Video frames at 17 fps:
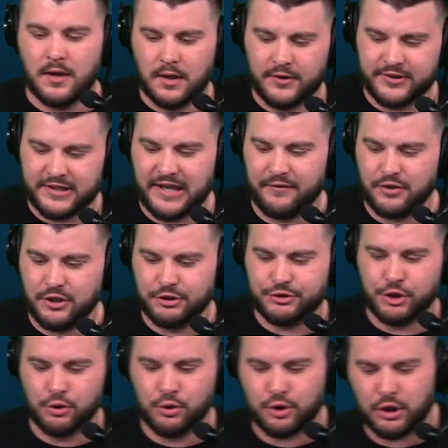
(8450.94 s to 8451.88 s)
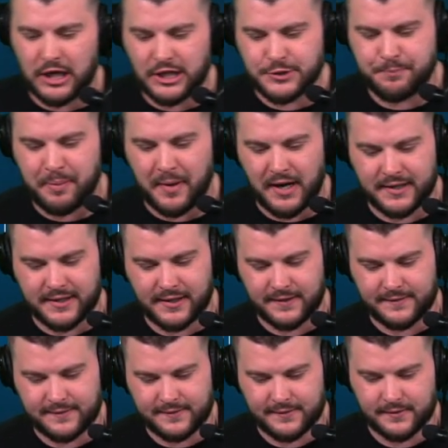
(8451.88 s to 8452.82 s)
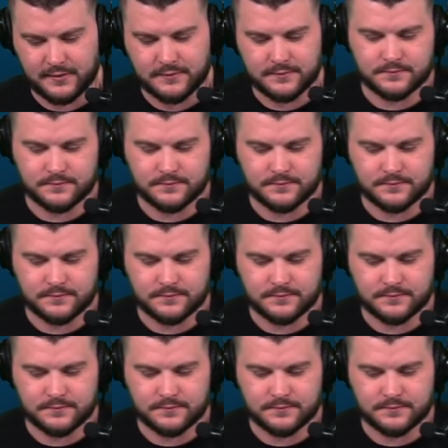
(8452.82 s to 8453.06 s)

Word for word: He's giving you two clutch buckets.